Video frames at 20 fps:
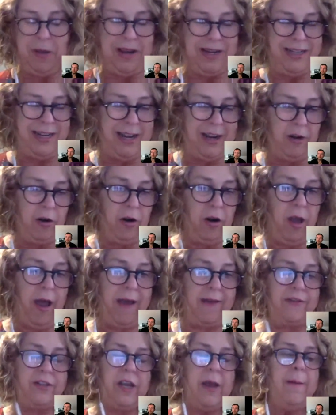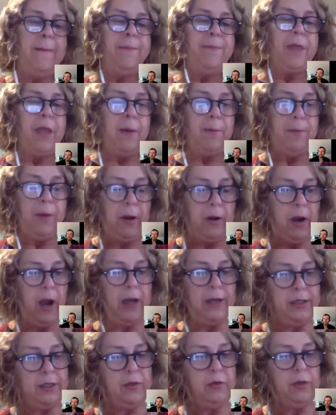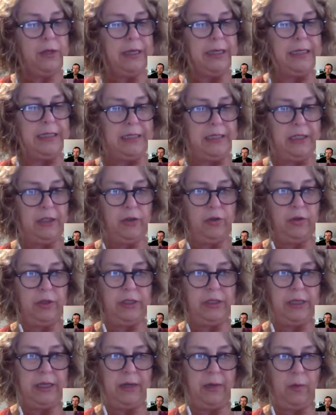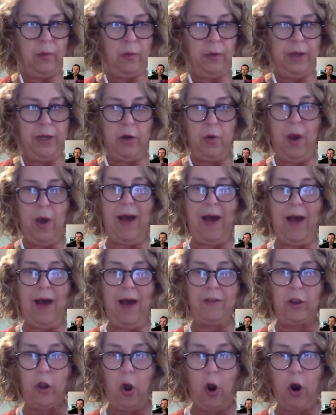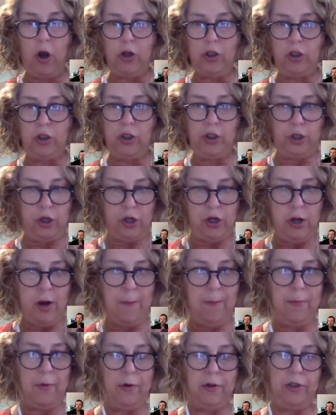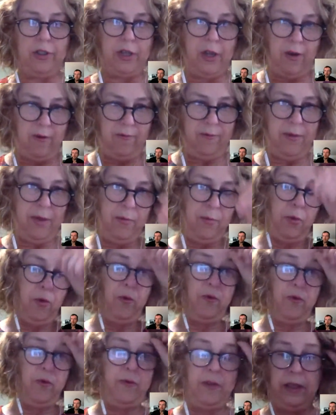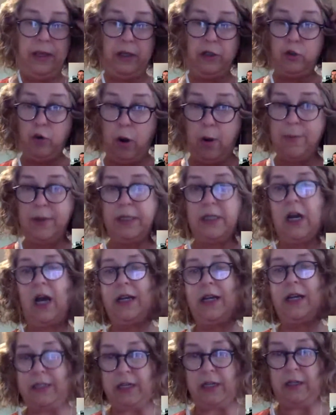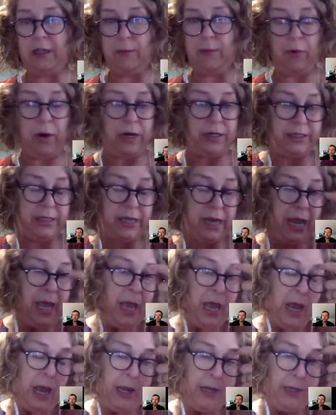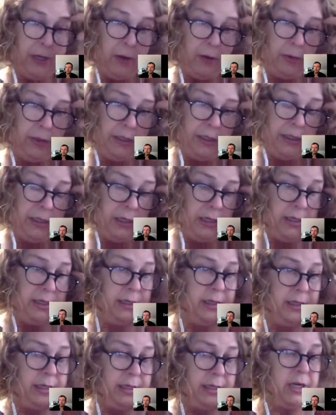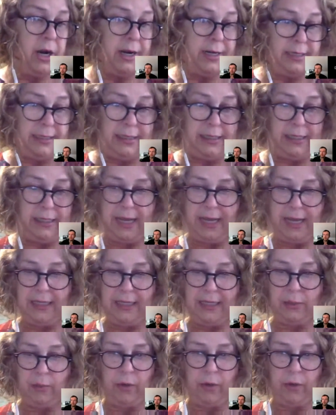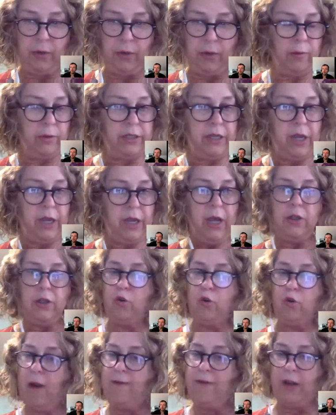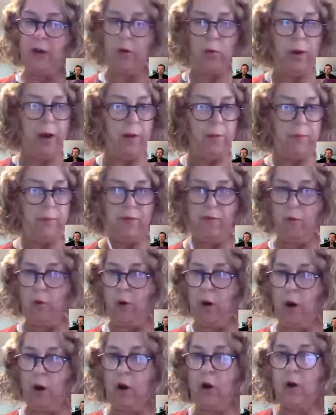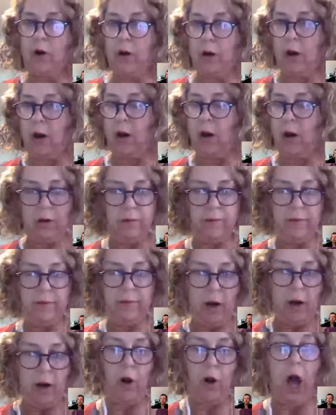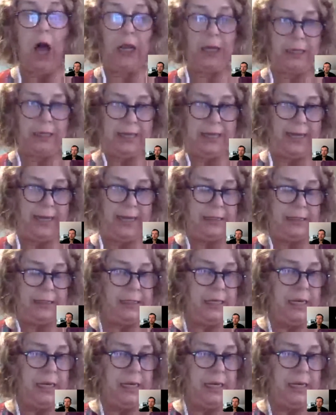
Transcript: our lives. But I do think it's interesting when you have large numbers of people feeling traumatized and depressed. I noticed in the United States when I was driving around before our holidays,